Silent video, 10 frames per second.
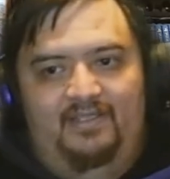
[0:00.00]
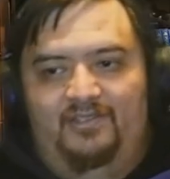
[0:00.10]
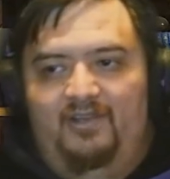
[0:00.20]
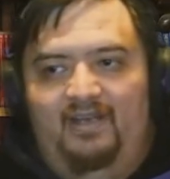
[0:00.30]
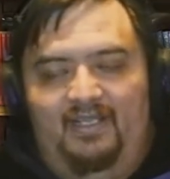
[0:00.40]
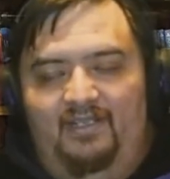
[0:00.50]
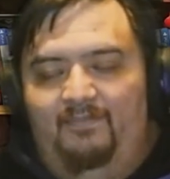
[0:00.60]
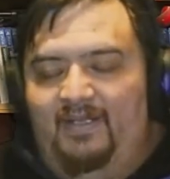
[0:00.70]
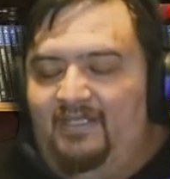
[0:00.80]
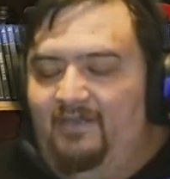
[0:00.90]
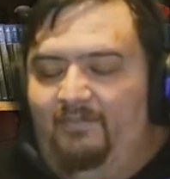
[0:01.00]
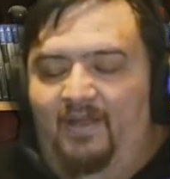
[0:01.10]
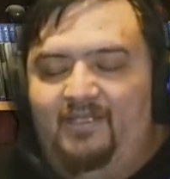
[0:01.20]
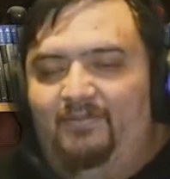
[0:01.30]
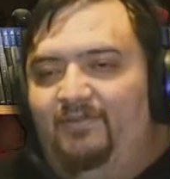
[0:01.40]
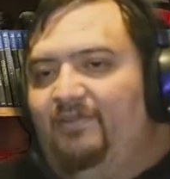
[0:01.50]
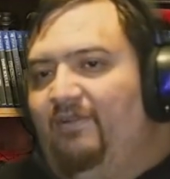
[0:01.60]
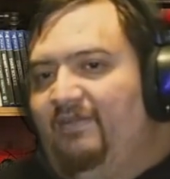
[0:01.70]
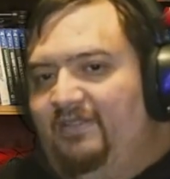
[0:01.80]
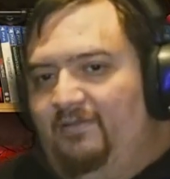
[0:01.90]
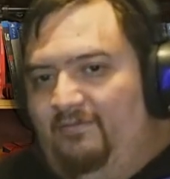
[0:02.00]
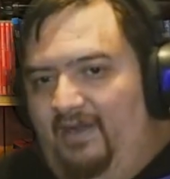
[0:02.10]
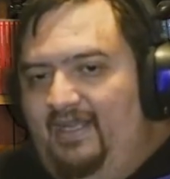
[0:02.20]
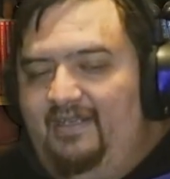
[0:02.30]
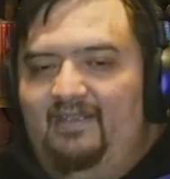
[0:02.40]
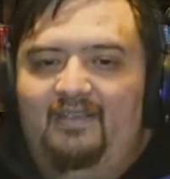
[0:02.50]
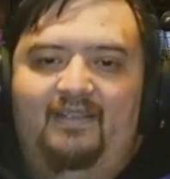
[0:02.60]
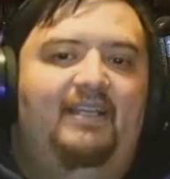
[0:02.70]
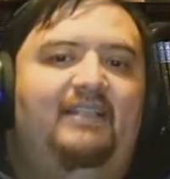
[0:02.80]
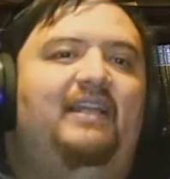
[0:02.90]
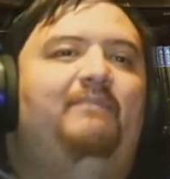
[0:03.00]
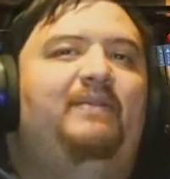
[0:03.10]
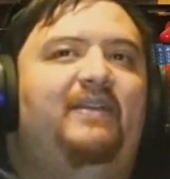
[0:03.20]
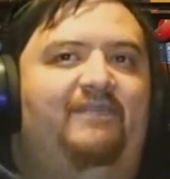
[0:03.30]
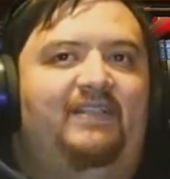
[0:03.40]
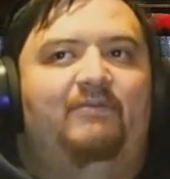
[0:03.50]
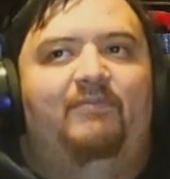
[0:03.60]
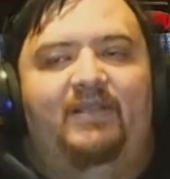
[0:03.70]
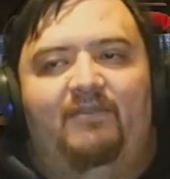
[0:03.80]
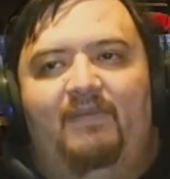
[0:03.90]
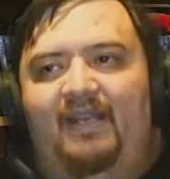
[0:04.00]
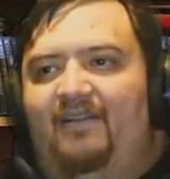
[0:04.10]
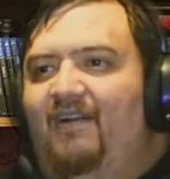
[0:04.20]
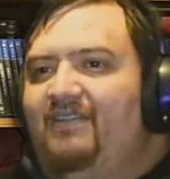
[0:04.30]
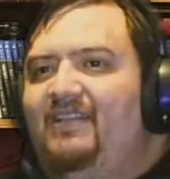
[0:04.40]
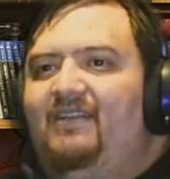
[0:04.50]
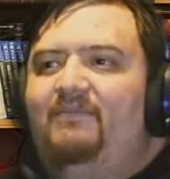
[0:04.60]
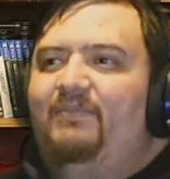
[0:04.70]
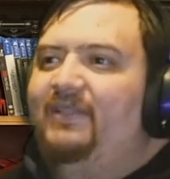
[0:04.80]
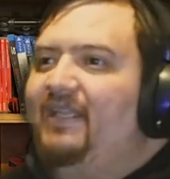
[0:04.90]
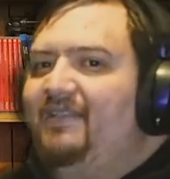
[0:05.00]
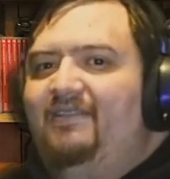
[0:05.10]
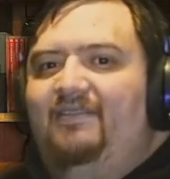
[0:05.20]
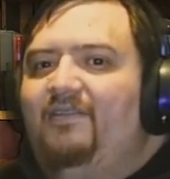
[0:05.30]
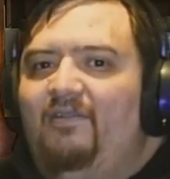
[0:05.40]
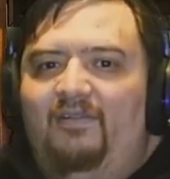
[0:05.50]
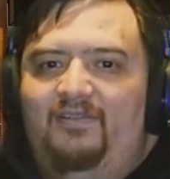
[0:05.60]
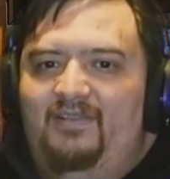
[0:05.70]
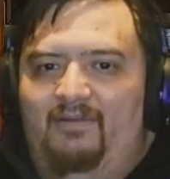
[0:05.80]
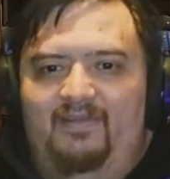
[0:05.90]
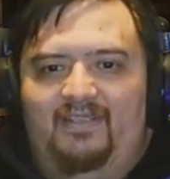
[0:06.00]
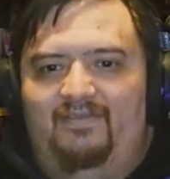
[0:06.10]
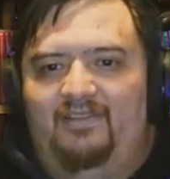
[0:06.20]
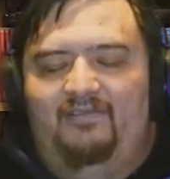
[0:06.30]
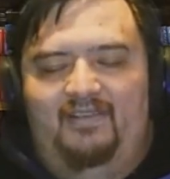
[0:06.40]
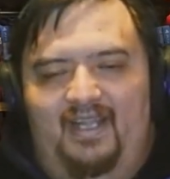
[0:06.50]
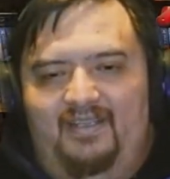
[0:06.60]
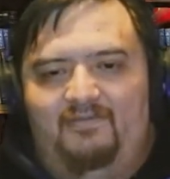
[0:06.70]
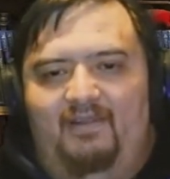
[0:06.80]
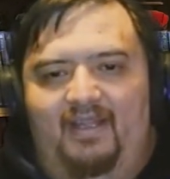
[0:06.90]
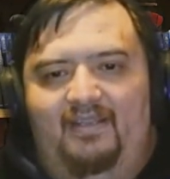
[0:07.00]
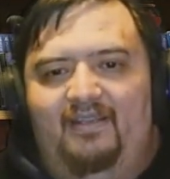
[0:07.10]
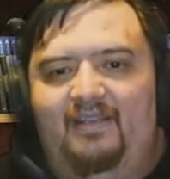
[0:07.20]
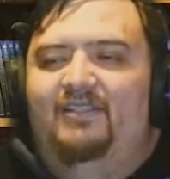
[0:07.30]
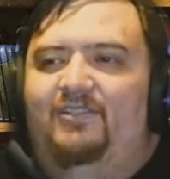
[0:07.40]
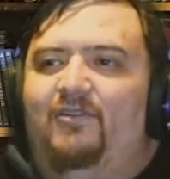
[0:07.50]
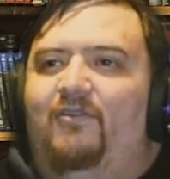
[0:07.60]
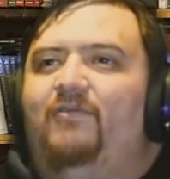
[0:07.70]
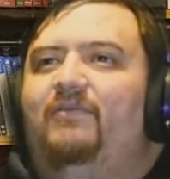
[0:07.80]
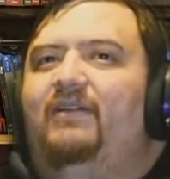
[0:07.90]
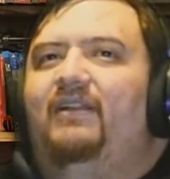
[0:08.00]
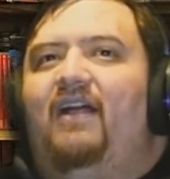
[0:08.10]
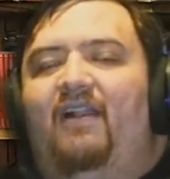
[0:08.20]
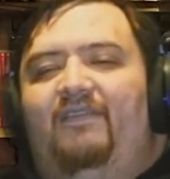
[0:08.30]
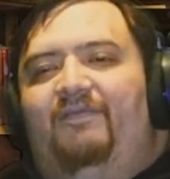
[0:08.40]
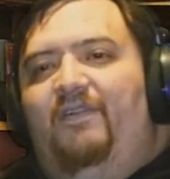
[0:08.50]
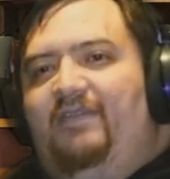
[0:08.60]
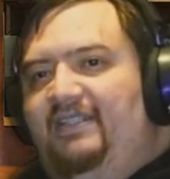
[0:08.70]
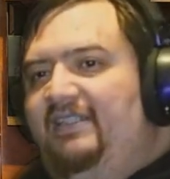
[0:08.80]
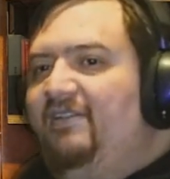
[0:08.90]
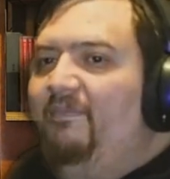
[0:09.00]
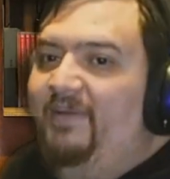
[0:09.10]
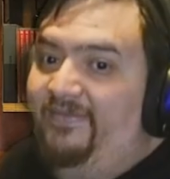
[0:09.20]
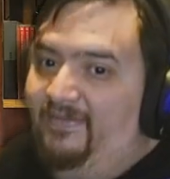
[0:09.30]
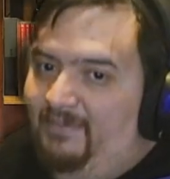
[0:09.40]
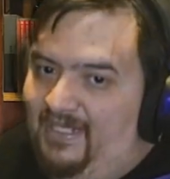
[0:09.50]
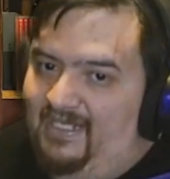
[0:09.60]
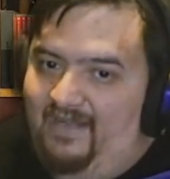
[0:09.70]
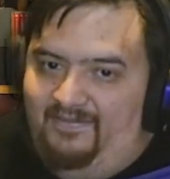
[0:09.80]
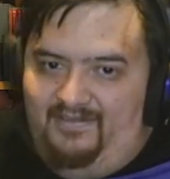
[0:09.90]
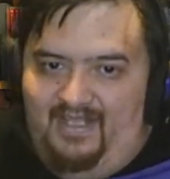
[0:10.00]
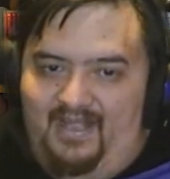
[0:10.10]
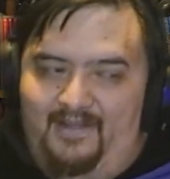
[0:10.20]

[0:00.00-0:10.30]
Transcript: as you're trying to get your best gear possible to go into the raid and then BFD will be your main content, but that's you can only do that once every three days, right? So a lot of the focus is on PvP after